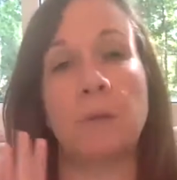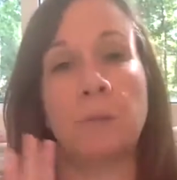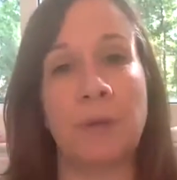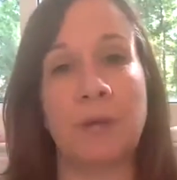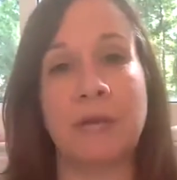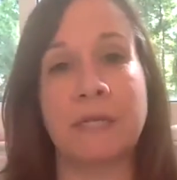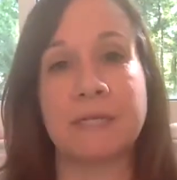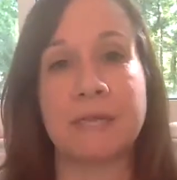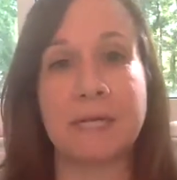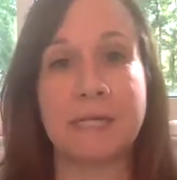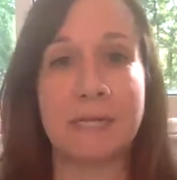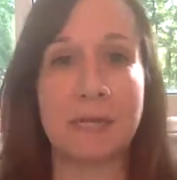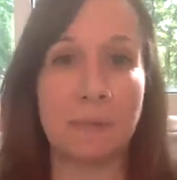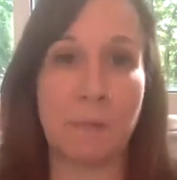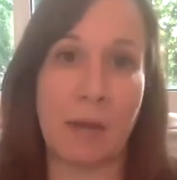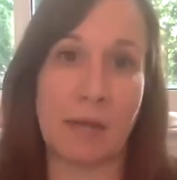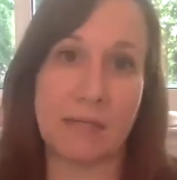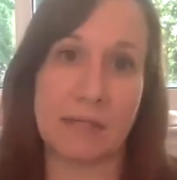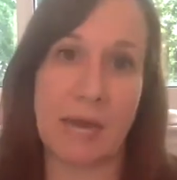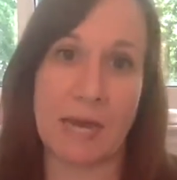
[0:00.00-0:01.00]
because I did
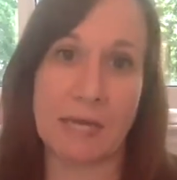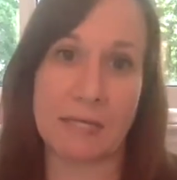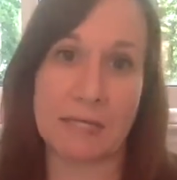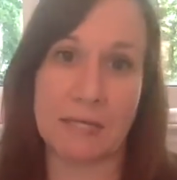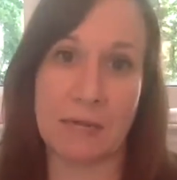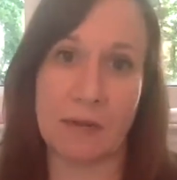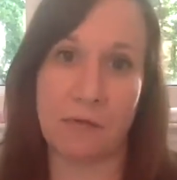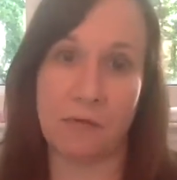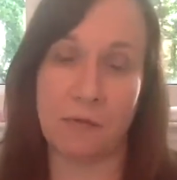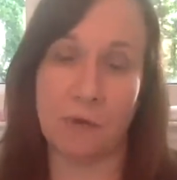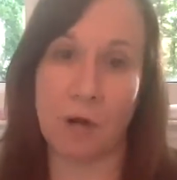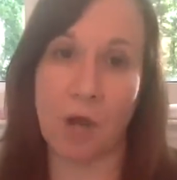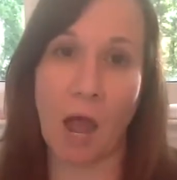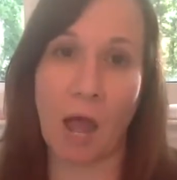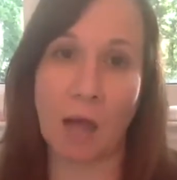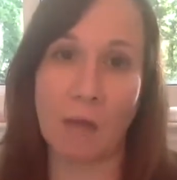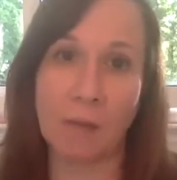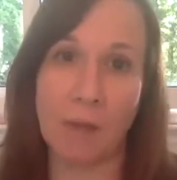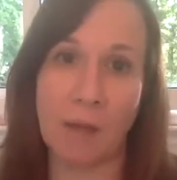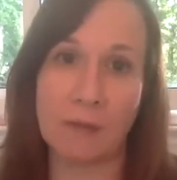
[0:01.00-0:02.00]
my testing for
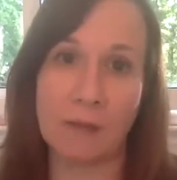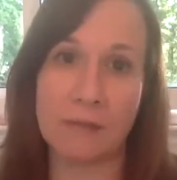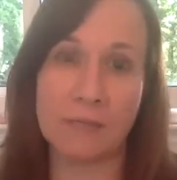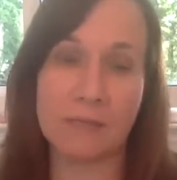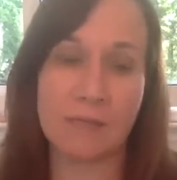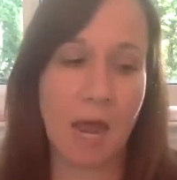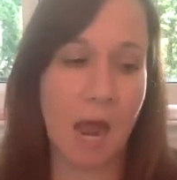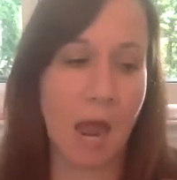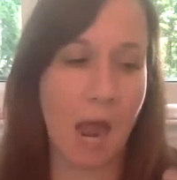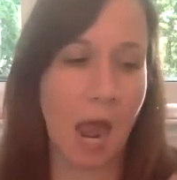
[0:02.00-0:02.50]
9 months,